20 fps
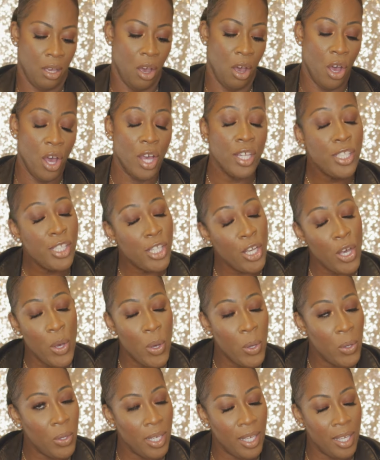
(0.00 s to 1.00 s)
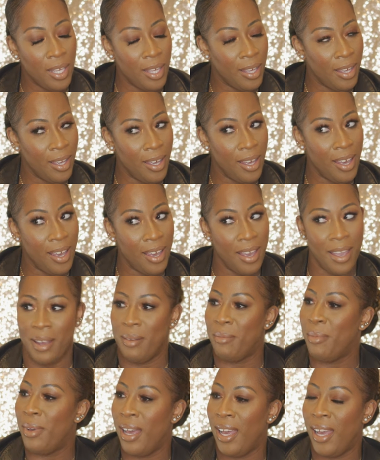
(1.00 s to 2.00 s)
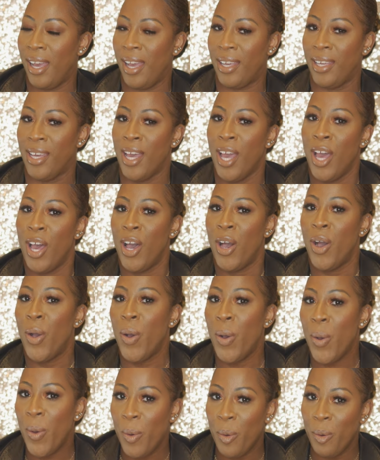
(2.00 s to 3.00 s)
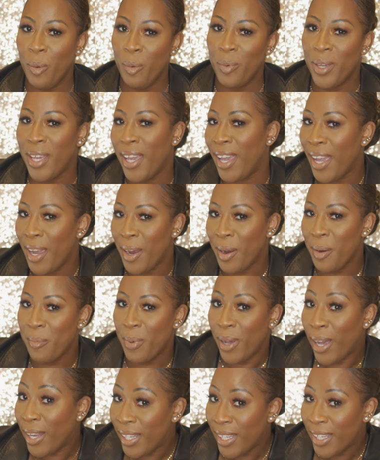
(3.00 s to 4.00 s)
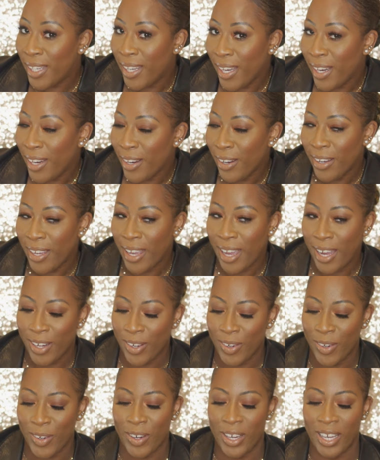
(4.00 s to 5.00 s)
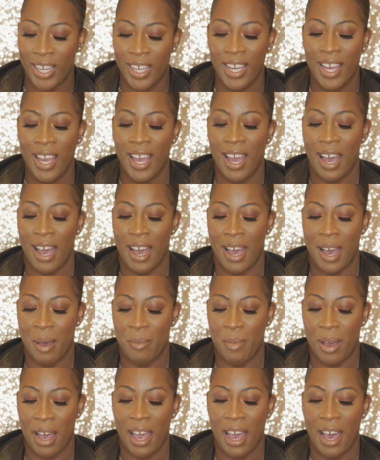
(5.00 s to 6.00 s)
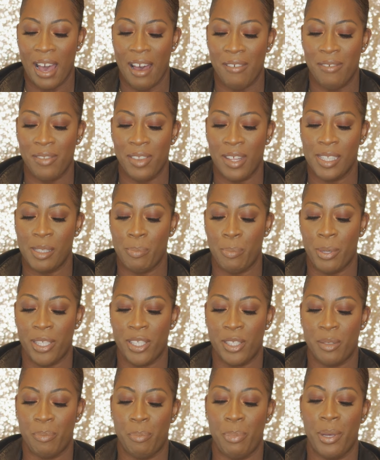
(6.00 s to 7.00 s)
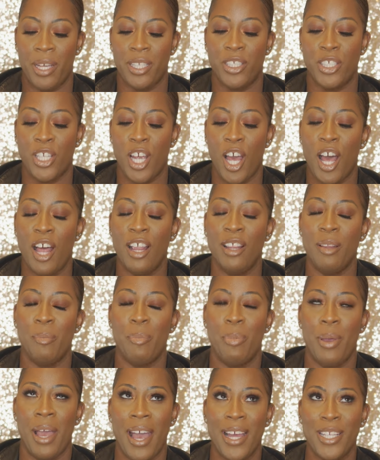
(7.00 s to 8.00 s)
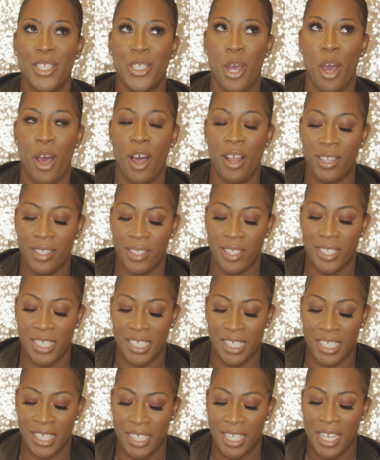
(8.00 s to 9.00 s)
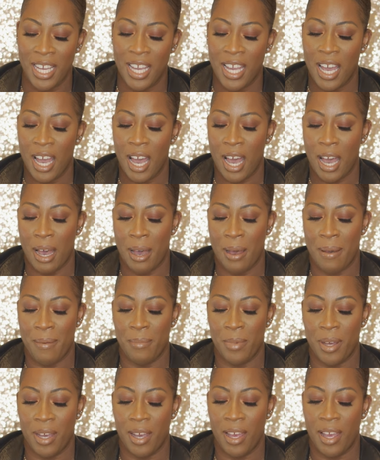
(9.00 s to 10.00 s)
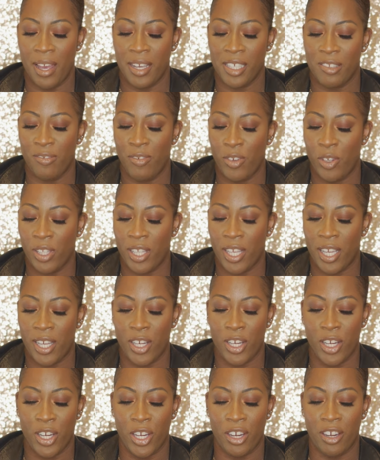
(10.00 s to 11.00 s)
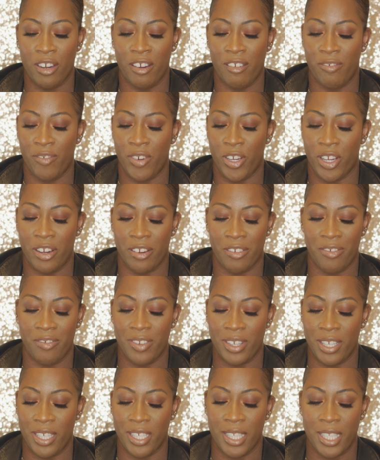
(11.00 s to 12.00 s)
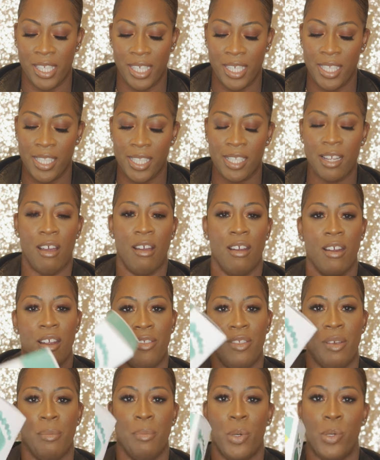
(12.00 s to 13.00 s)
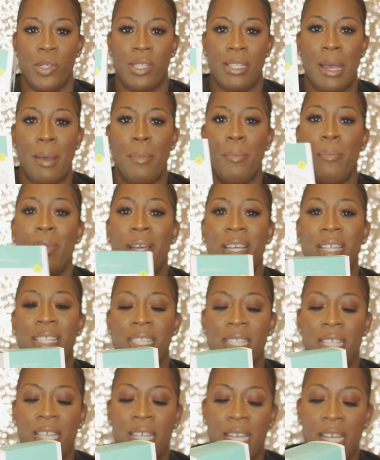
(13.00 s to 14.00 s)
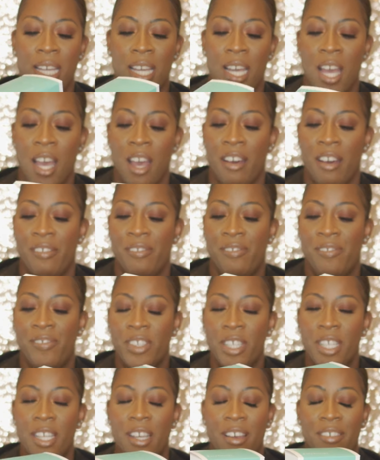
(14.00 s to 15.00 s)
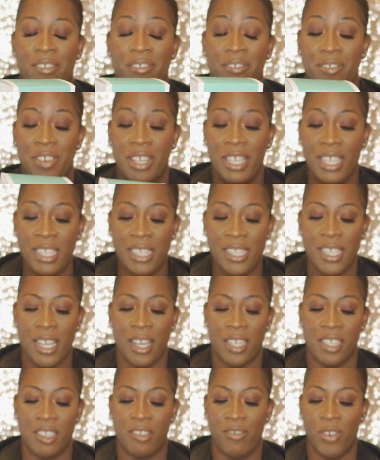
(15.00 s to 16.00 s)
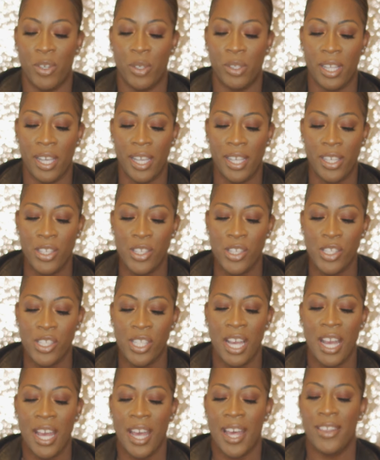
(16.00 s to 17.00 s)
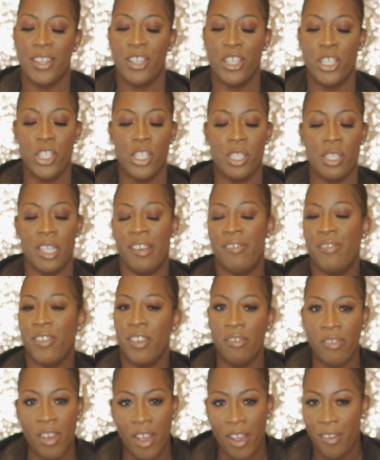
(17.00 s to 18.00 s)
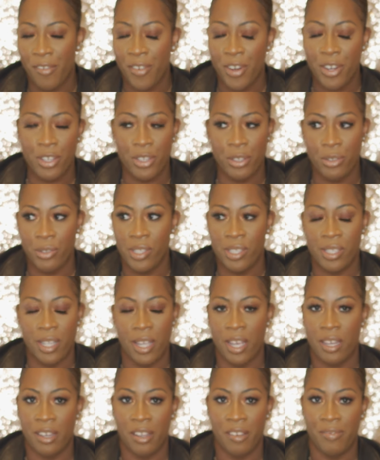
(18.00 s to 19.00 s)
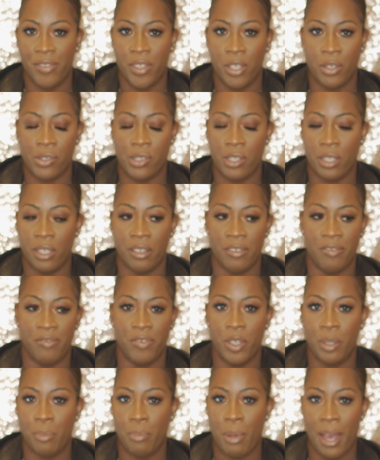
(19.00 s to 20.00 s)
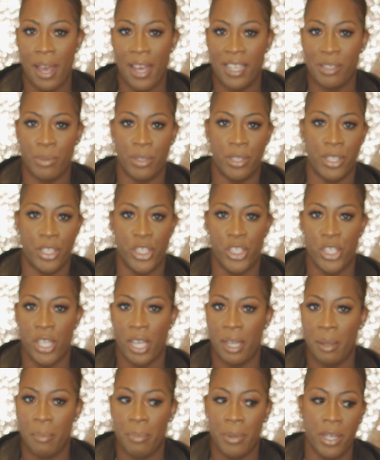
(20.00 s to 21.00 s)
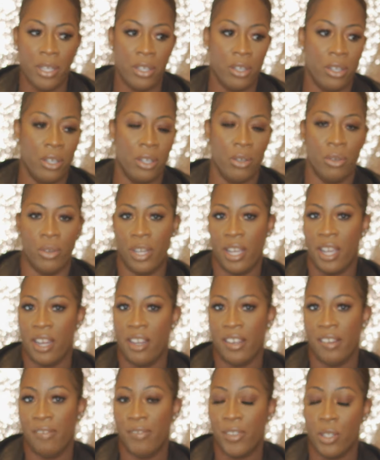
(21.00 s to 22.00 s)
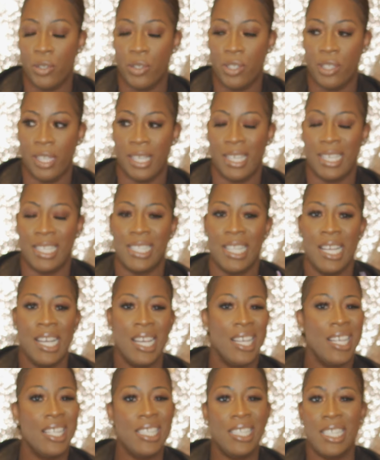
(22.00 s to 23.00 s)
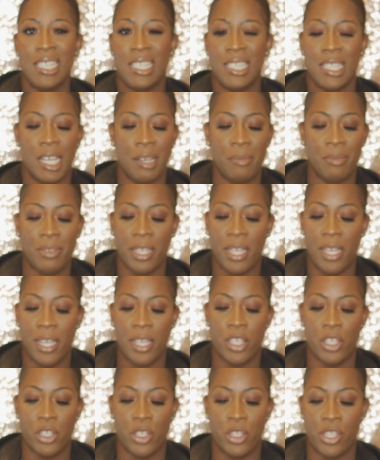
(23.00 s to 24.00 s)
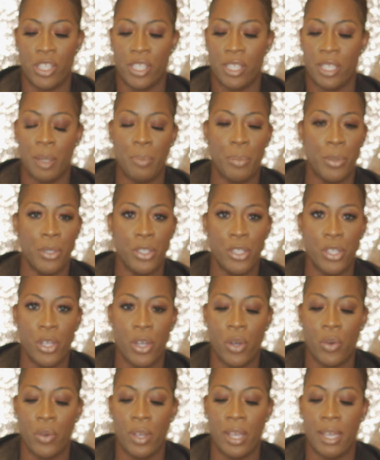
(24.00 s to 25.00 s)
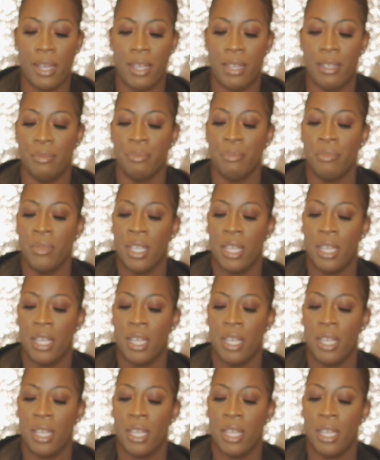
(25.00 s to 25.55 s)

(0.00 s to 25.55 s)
Also, in my home care, body care category, I have this Patchology exfoliator for your feet. These are the most amazing feet exfoliators, and they're just, if you've ever used any of those little foot pads with the shea butter or any of those things, it's the same thing. You just slip your toe in.